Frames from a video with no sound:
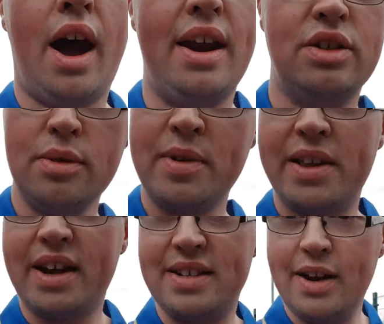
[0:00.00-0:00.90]
And it's
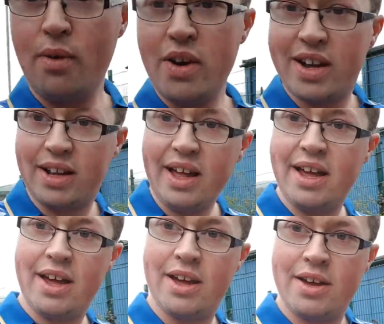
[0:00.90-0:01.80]
somebody that's ironically
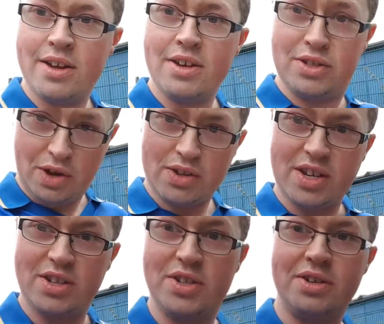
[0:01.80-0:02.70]

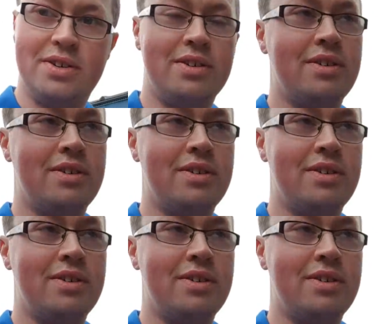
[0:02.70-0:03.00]
Scottish.